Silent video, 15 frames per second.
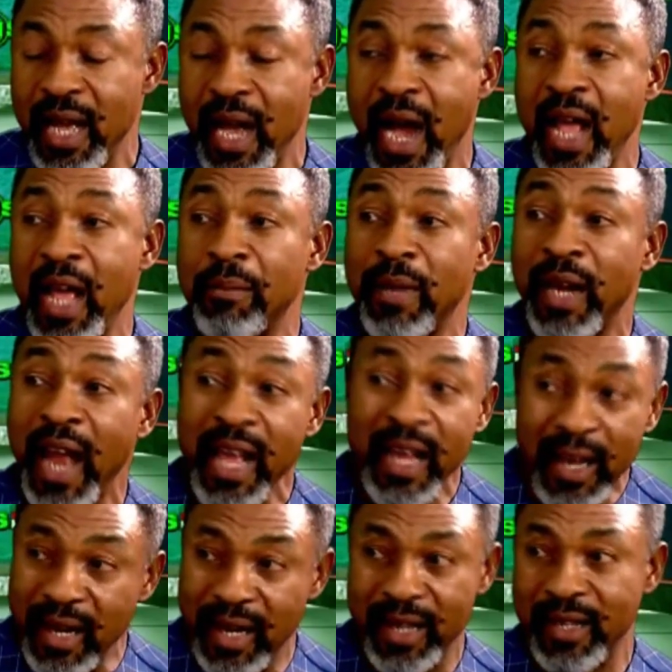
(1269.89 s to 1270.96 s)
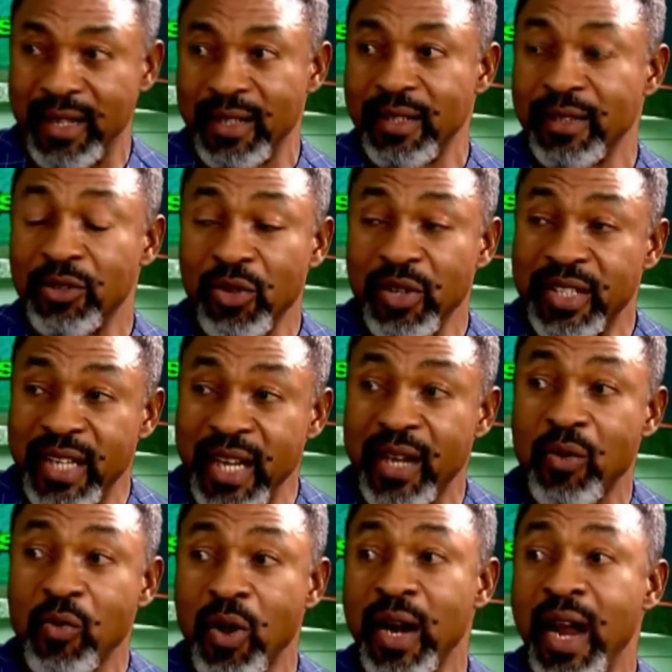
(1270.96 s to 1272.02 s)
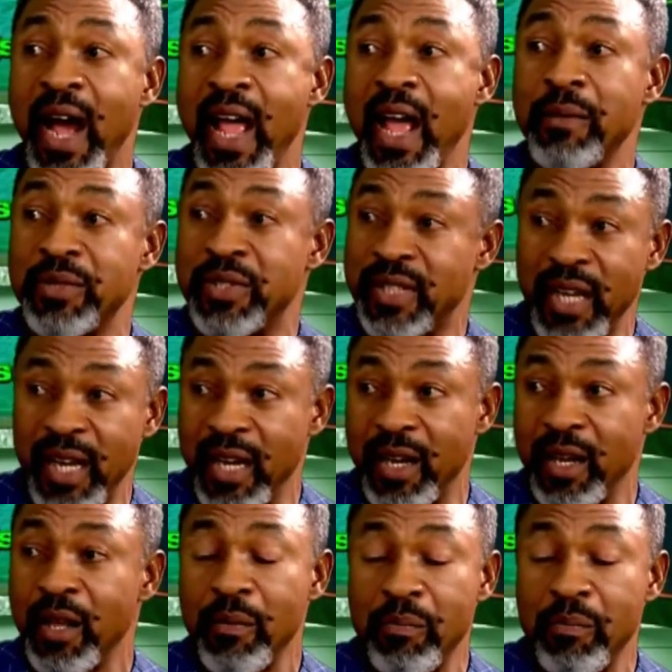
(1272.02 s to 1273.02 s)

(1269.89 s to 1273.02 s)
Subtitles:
I am likely to take what I am seeing